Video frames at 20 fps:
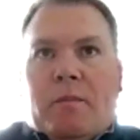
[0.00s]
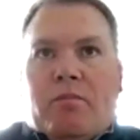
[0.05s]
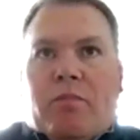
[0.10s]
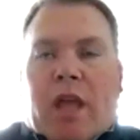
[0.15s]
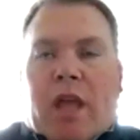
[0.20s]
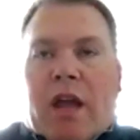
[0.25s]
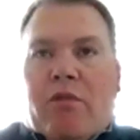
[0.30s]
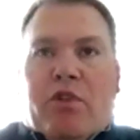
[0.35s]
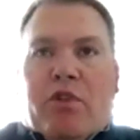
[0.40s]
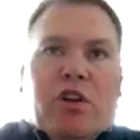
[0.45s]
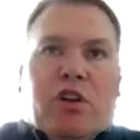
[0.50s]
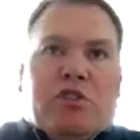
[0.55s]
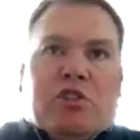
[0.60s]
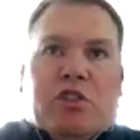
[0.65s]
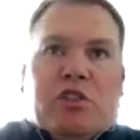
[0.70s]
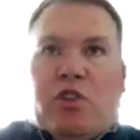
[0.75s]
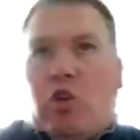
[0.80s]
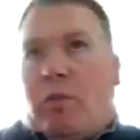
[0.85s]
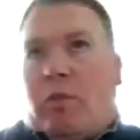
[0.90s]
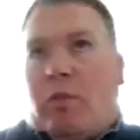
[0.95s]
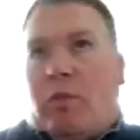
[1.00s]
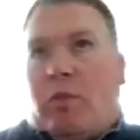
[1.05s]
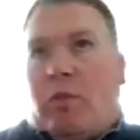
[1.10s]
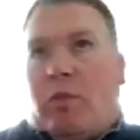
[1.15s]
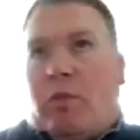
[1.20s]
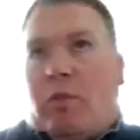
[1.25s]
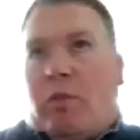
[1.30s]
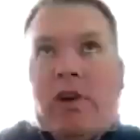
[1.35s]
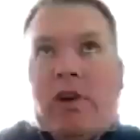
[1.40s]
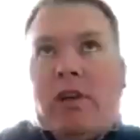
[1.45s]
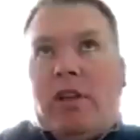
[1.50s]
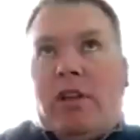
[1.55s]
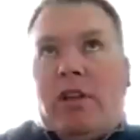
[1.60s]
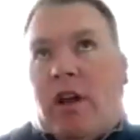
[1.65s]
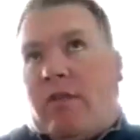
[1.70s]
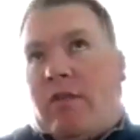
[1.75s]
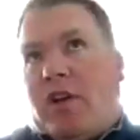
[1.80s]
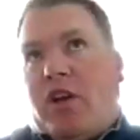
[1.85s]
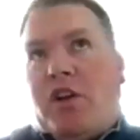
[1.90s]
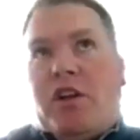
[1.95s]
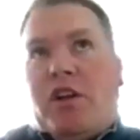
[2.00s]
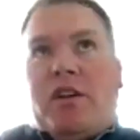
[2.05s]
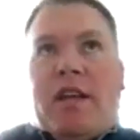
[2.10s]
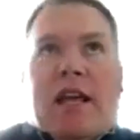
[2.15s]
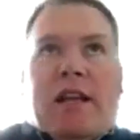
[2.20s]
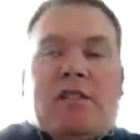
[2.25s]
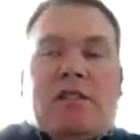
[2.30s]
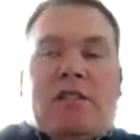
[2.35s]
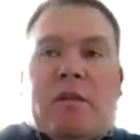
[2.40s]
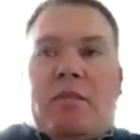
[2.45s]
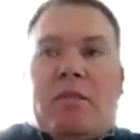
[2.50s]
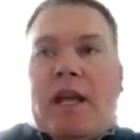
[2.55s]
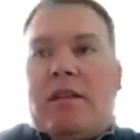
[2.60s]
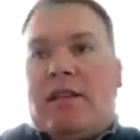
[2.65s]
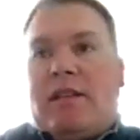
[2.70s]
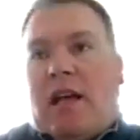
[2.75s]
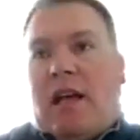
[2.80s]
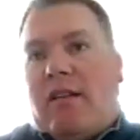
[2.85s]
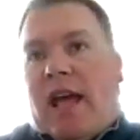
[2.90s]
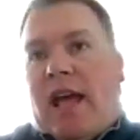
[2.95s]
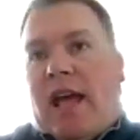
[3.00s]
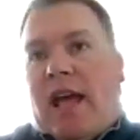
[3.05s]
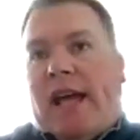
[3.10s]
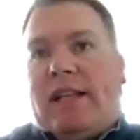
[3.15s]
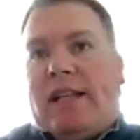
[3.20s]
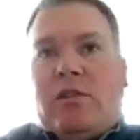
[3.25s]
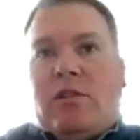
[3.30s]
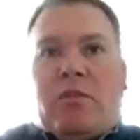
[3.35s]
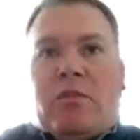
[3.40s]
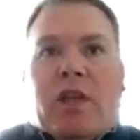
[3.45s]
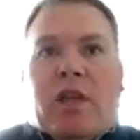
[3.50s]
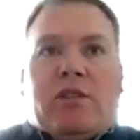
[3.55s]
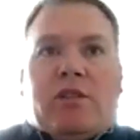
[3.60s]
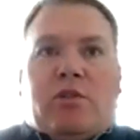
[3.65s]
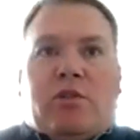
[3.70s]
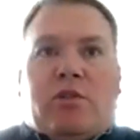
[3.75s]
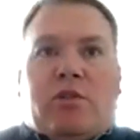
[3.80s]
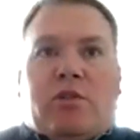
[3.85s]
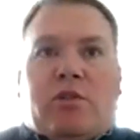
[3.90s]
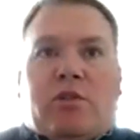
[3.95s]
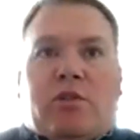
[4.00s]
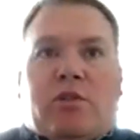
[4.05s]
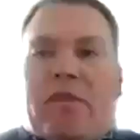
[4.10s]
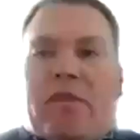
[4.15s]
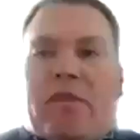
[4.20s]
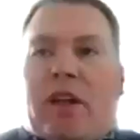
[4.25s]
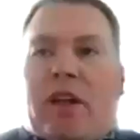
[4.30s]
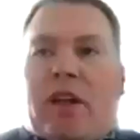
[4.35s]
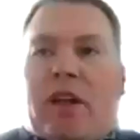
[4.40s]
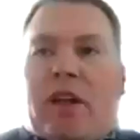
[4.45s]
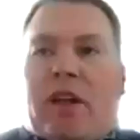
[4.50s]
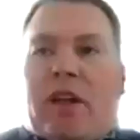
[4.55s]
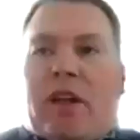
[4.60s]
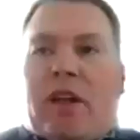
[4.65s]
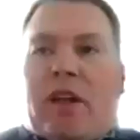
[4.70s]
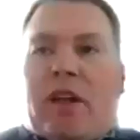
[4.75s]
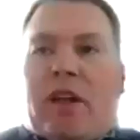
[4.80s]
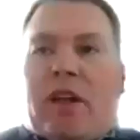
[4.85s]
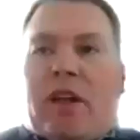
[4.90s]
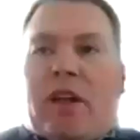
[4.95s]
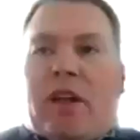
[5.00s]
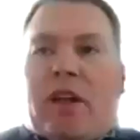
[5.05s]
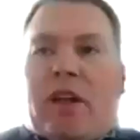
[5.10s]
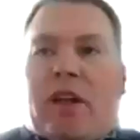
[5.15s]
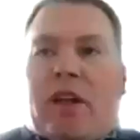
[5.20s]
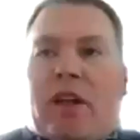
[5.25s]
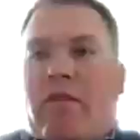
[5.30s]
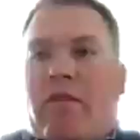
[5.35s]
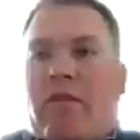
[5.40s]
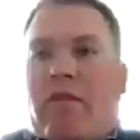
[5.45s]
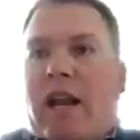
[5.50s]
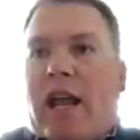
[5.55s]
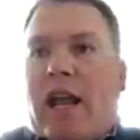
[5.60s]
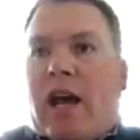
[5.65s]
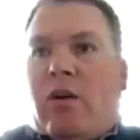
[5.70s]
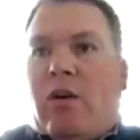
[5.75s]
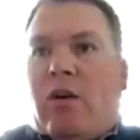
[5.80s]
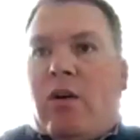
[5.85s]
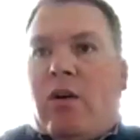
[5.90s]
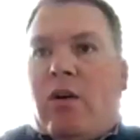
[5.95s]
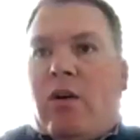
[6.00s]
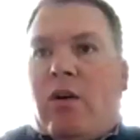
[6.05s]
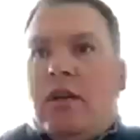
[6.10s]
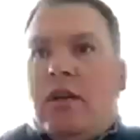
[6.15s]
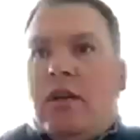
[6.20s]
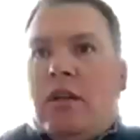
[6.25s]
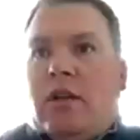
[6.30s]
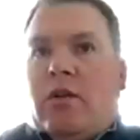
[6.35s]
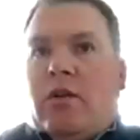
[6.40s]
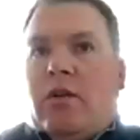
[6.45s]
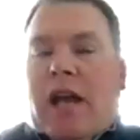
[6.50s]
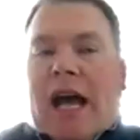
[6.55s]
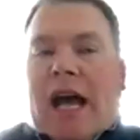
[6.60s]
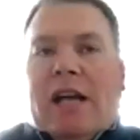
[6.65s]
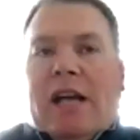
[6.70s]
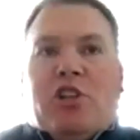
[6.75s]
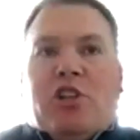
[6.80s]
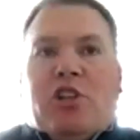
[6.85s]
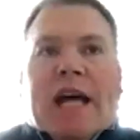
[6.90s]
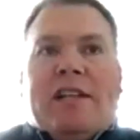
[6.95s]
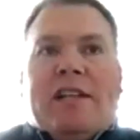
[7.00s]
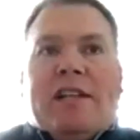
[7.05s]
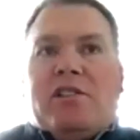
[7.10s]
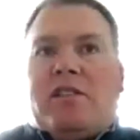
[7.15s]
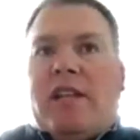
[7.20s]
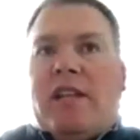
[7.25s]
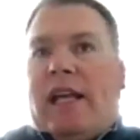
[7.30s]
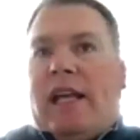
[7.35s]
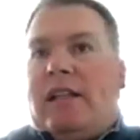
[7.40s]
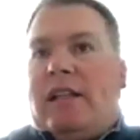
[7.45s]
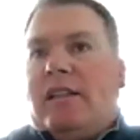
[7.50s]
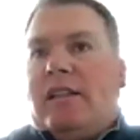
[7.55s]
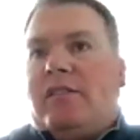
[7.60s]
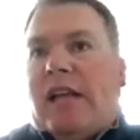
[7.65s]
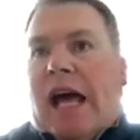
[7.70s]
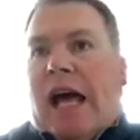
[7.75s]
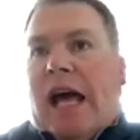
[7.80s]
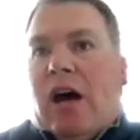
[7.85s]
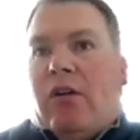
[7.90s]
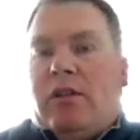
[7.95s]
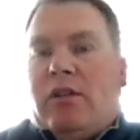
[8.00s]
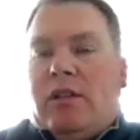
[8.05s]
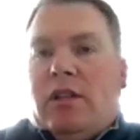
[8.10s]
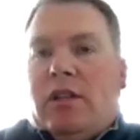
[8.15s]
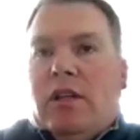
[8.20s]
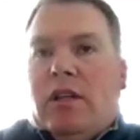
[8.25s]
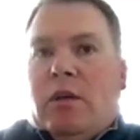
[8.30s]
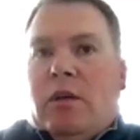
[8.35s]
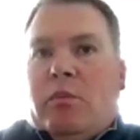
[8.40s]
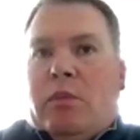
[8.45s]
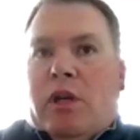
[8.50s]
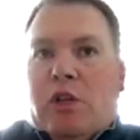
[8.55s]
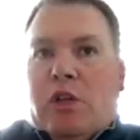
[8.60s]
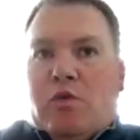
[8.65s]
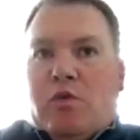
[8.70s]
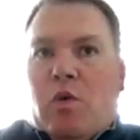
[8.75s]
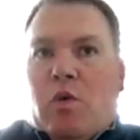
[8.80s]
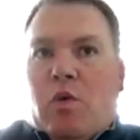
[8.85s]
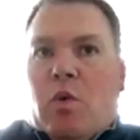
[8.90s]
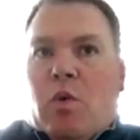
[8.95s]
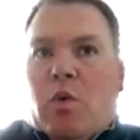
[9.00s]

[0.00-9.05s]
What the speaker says: every year it's a little bit different. You know, every year you take some things out and add some things. So I think I've done a lot more of that right now. You know, gosh, should I just take this out because we